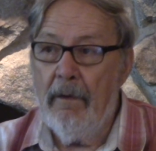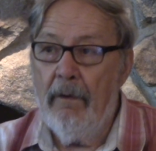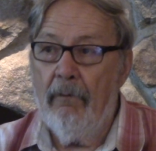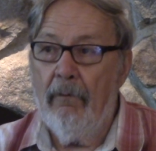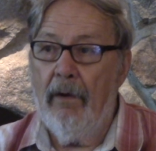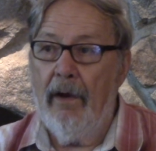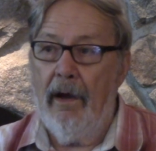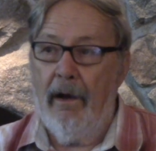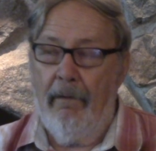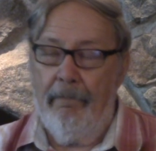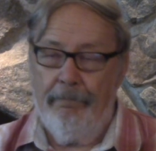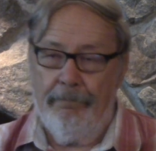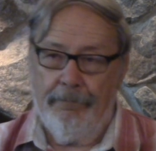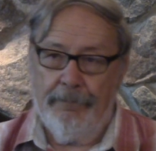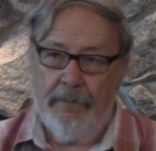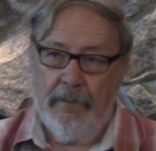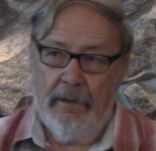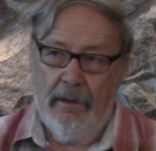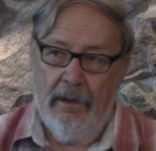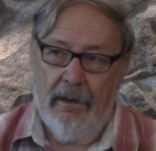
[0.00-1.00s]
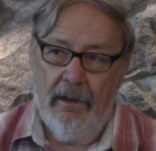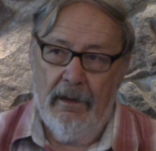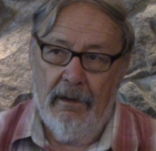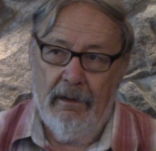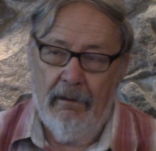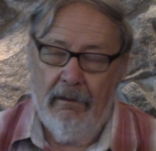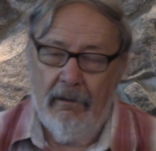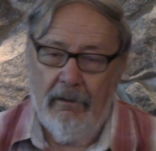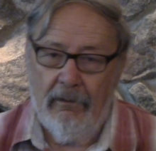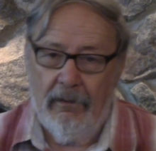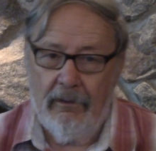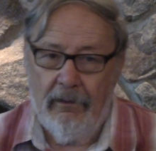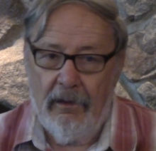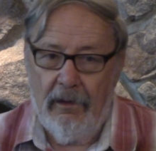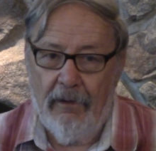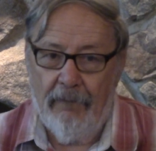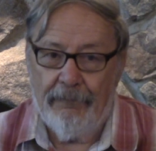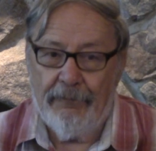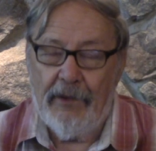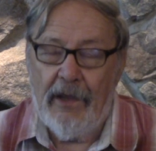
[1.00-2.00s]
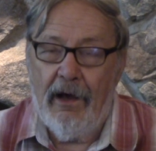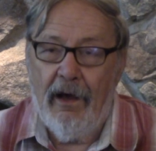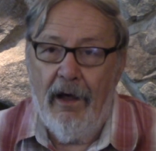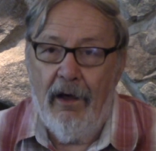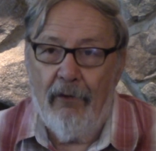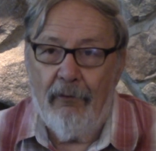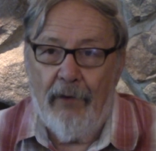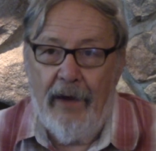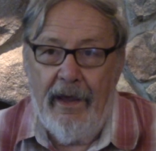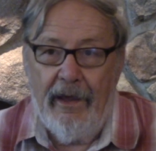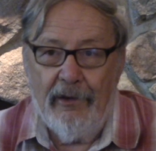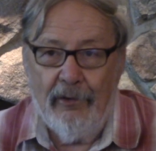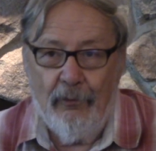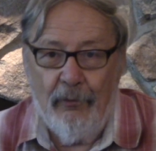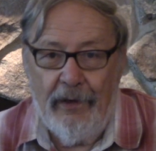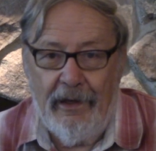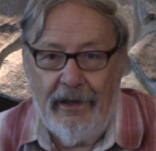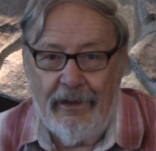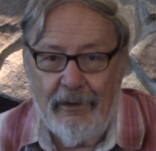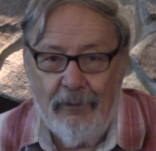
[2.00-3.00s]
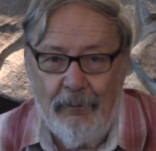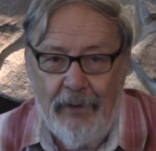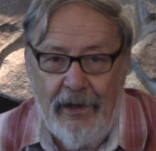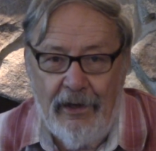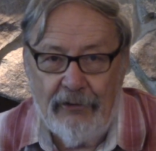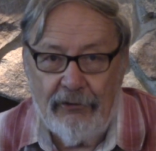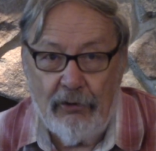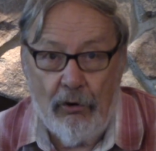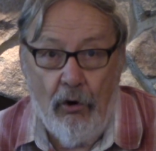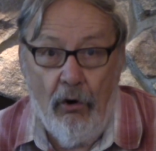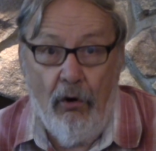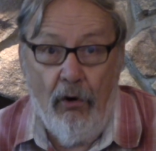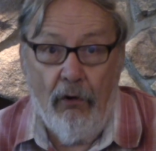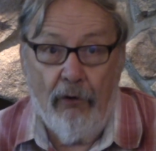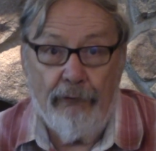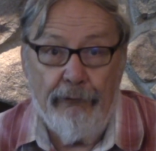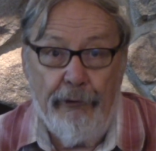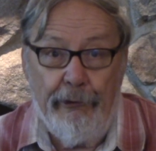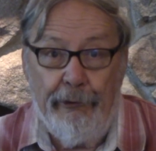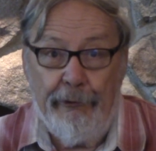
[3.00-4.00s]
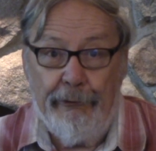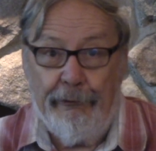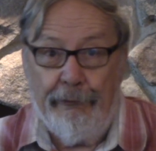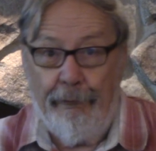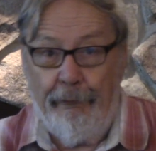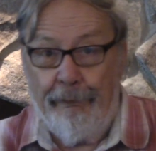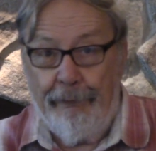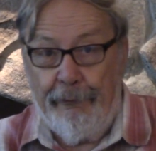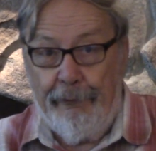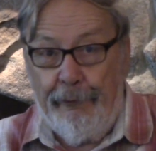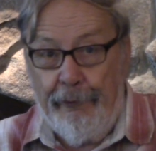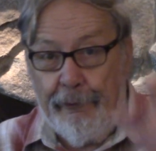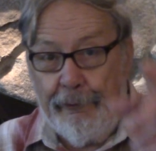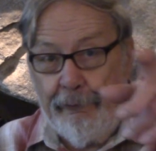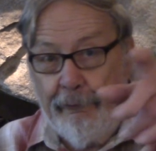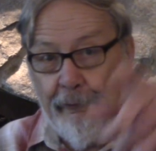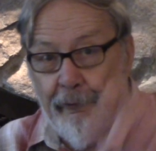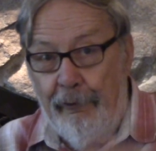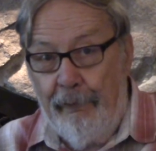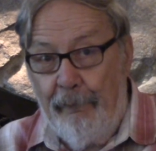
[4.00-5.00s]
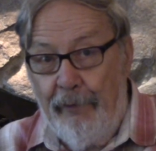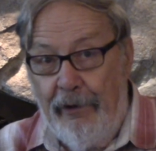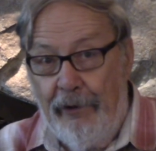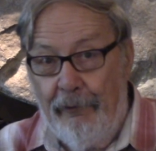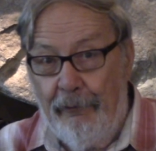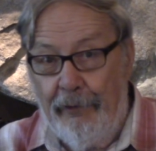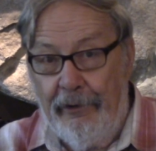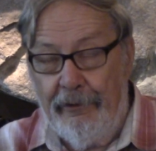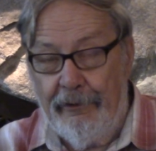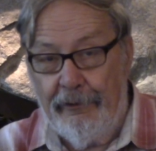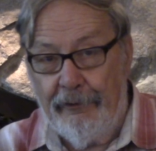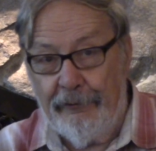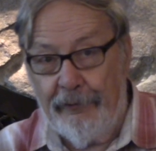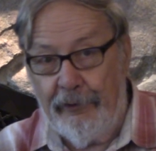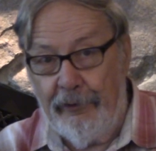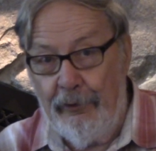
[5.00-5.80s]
Well, if they all ran away the minute, oh, geez, over there a quarter mile away, there's a